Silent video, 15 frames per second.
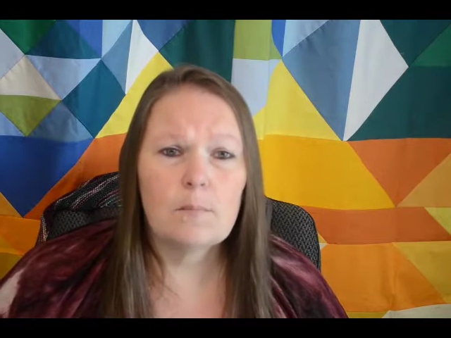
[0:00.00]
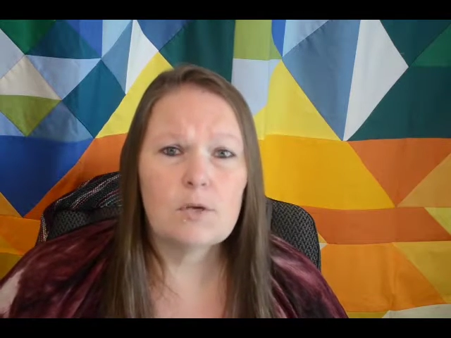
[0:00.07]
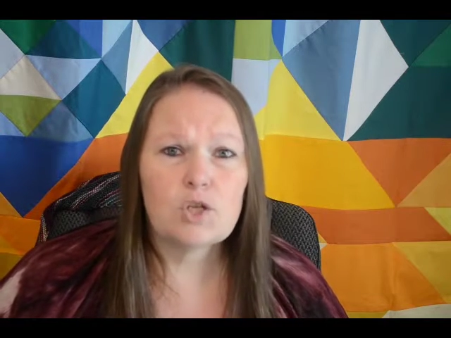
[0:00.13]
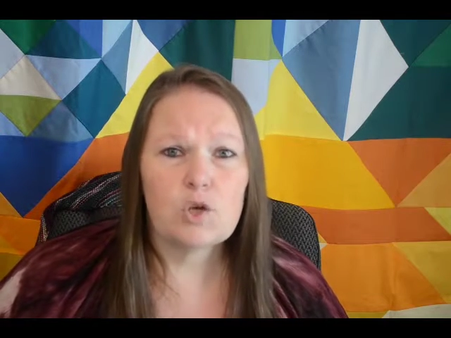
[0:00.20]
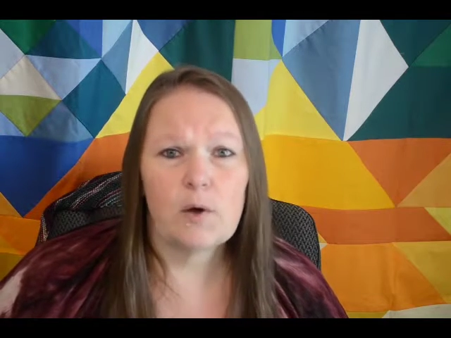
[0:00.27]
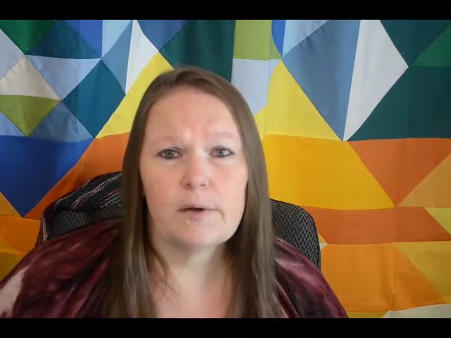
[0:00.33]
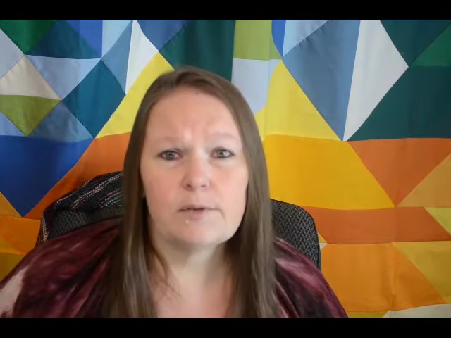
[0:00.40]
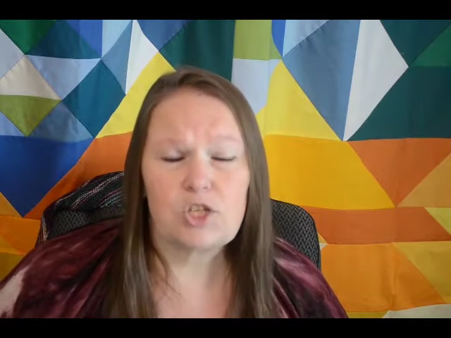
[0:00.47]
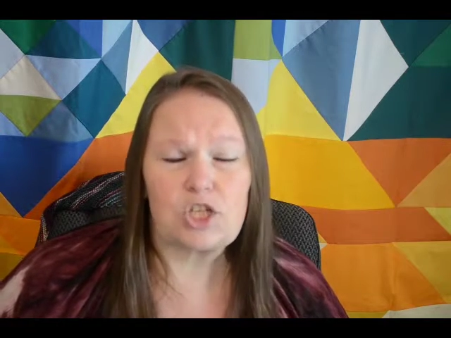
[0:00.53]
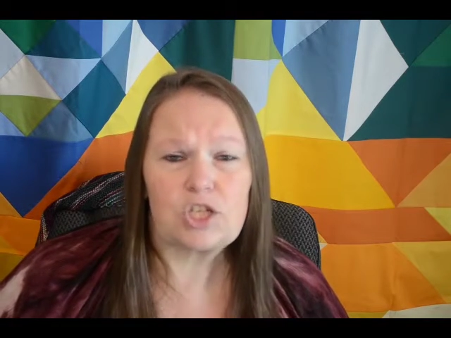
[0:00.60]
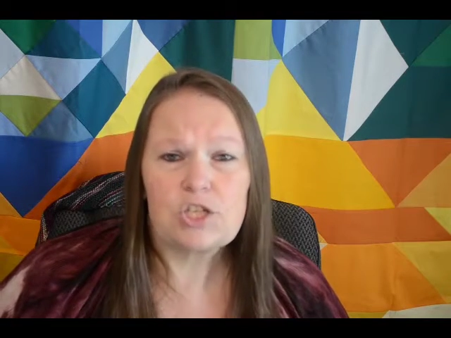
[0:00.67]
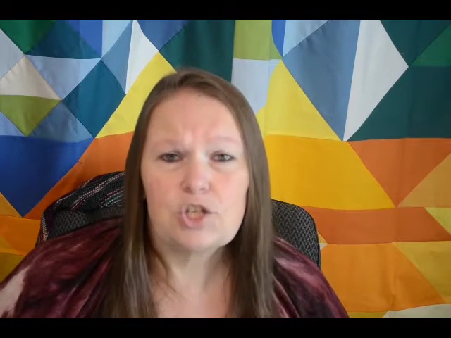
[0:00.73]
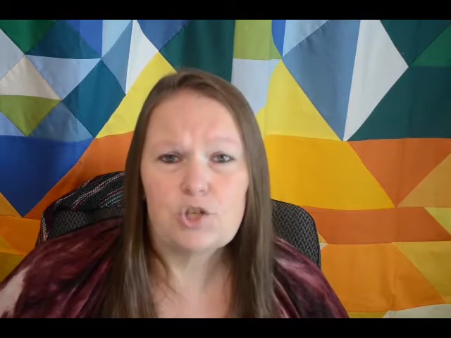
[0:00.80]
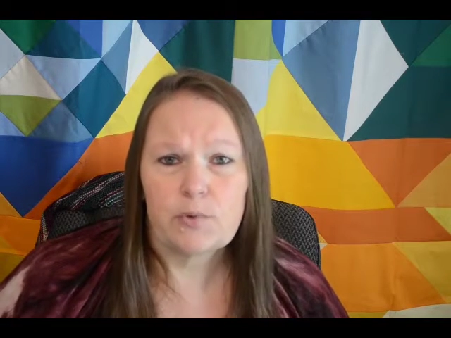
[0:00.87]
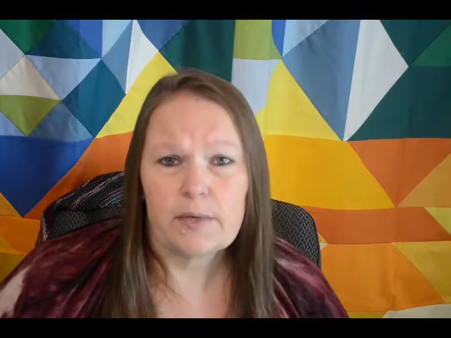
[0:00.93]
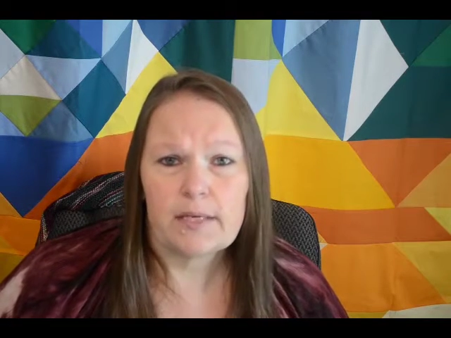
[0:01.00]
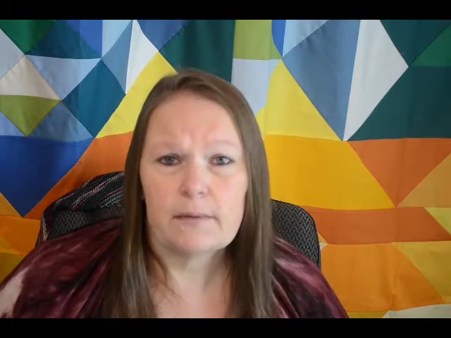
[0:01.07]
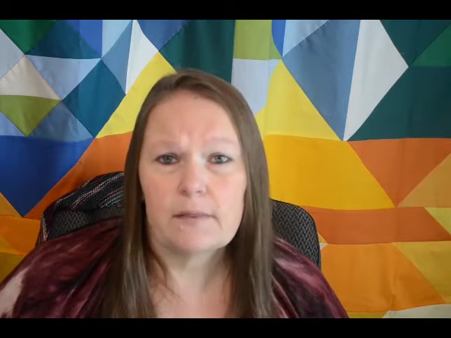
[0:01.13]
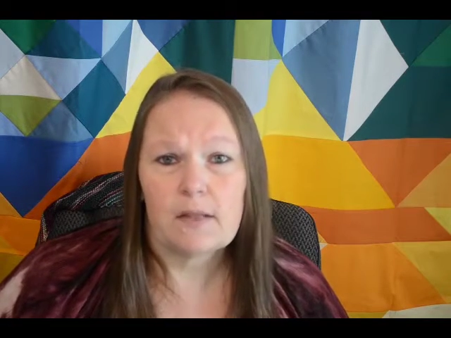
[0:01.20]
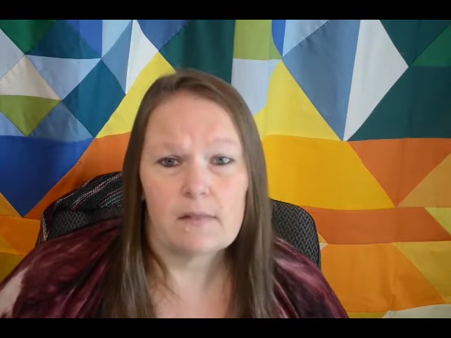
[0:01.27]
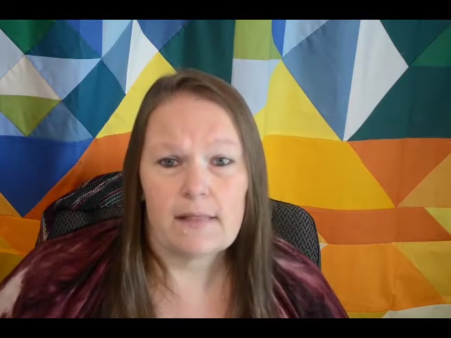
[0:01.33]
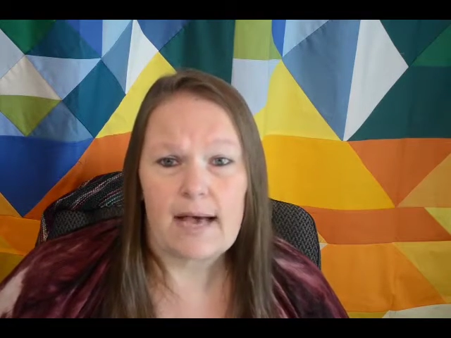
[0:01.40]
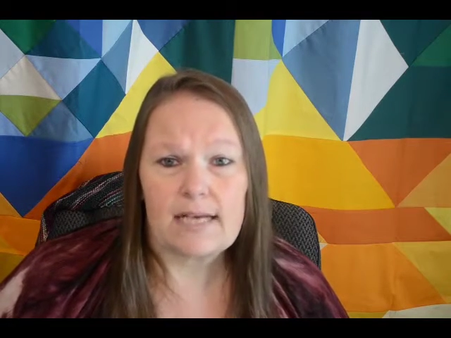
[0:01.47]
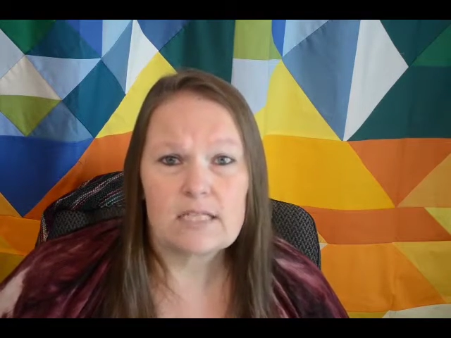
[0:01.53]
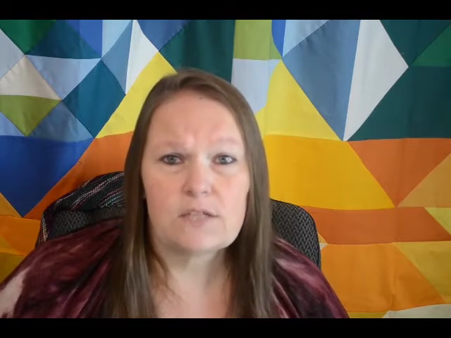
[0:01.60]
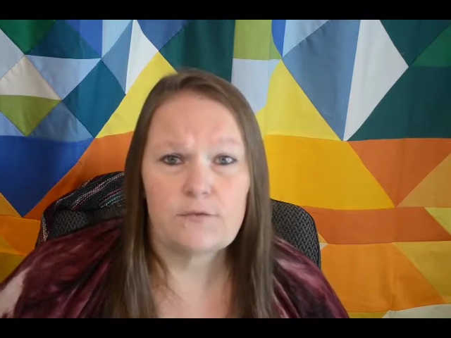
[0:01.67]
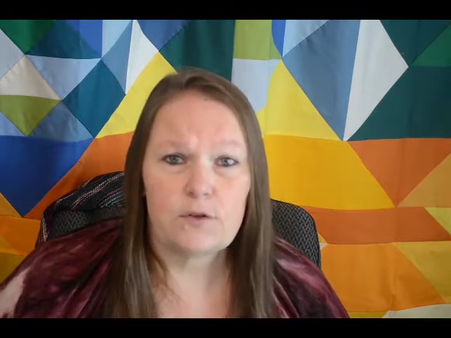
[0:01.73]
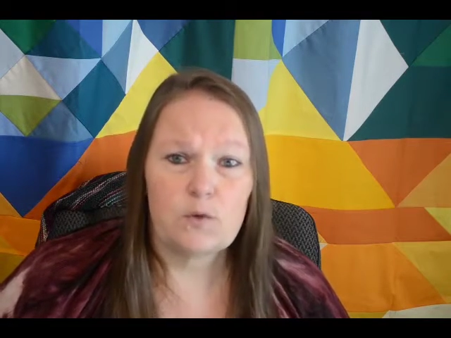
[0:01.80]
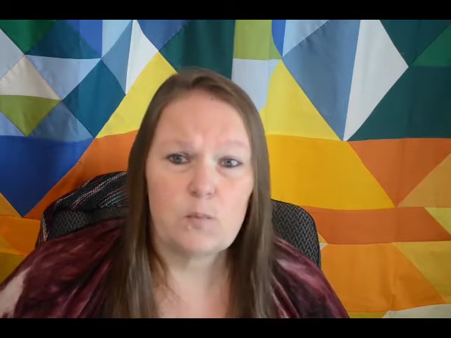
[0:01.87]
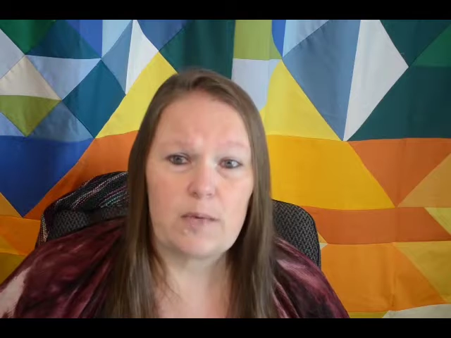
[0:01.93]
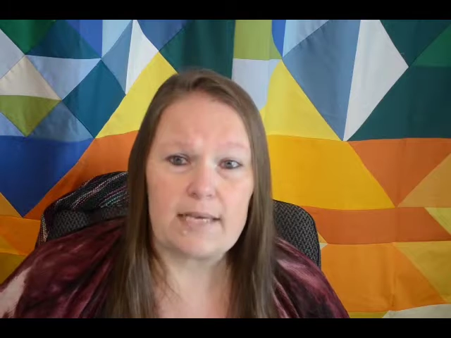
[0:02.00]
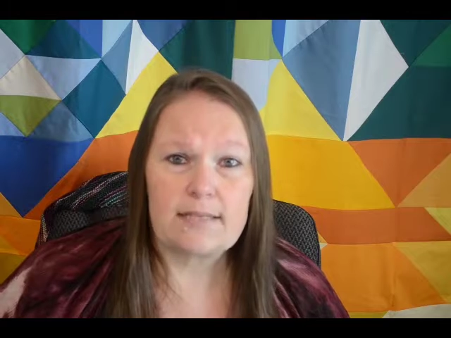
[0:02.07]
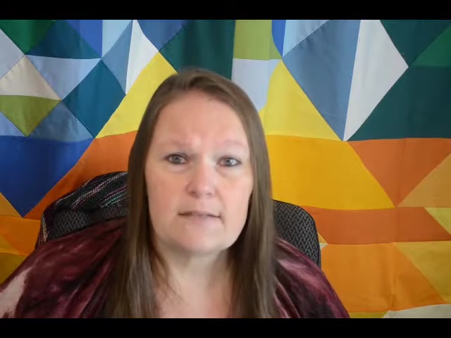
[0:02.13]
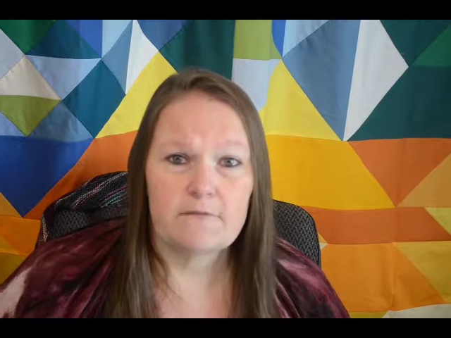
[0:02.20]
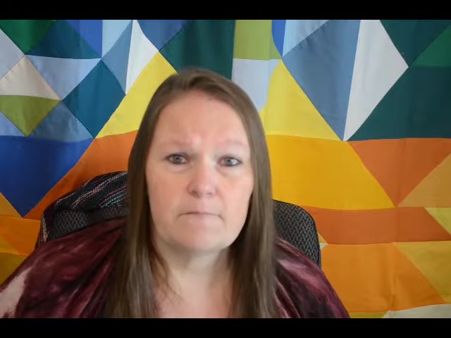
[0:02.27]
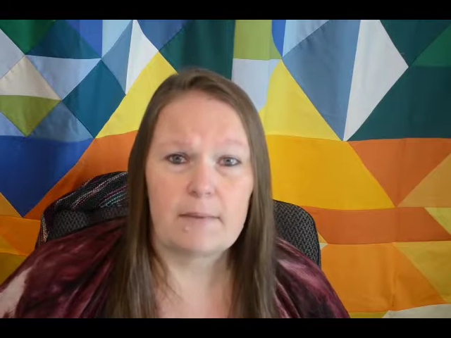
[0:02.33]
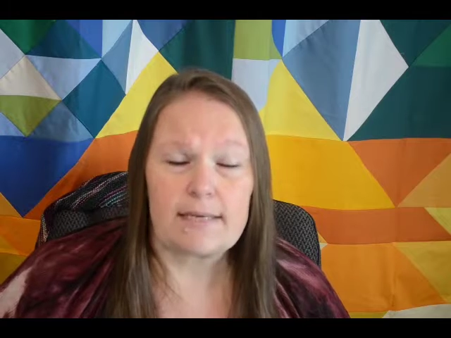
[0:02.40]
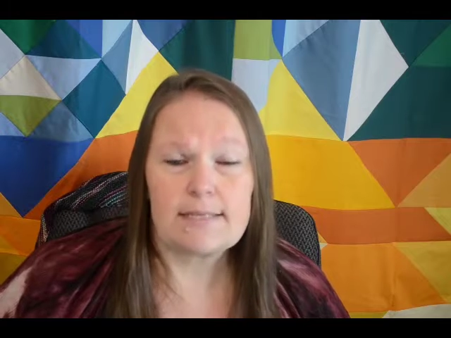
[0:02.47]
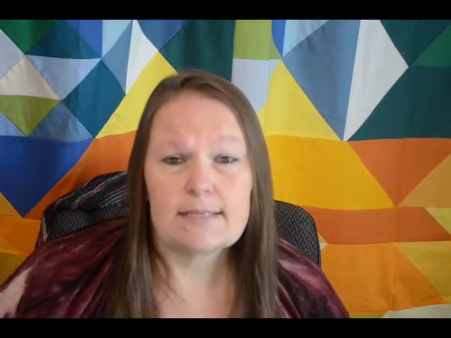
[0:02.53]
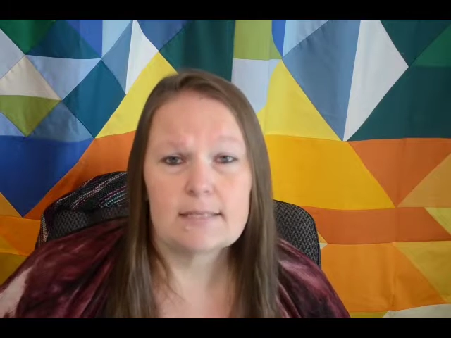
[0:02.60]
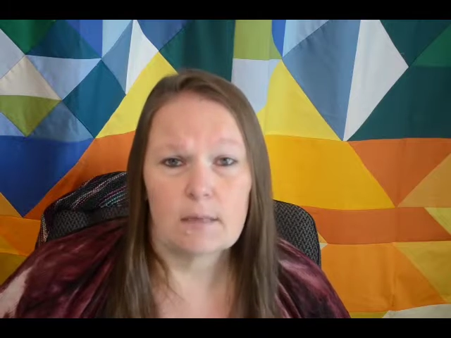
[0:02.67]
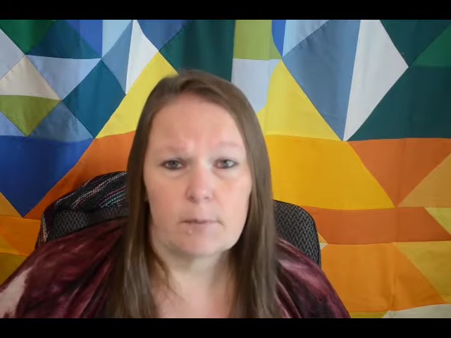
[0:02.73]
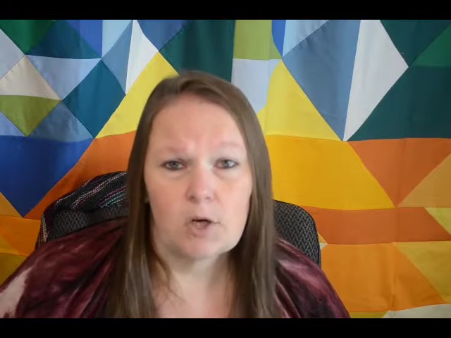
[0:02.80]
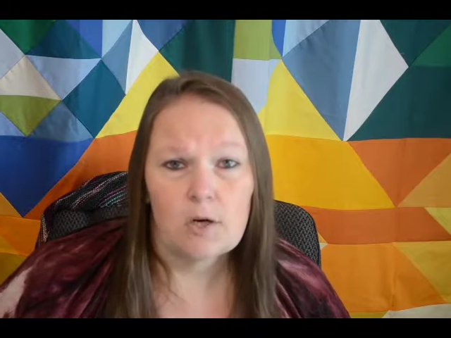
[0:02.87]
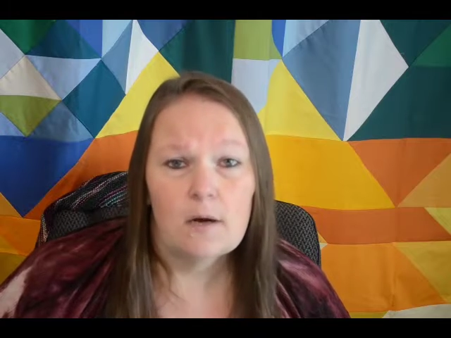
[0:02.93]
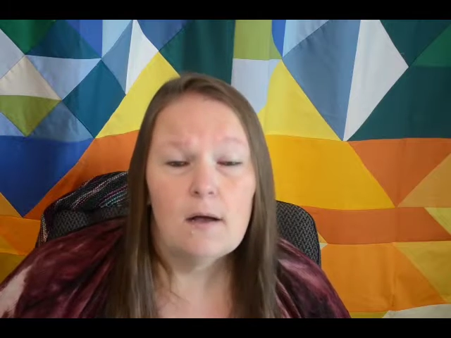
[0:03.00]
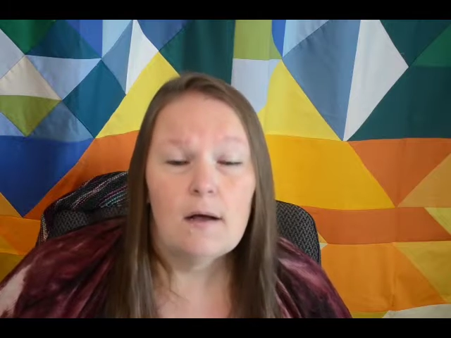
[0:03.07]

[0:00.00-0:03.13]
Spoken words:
So I was just enjoying the last few weeks of my summer.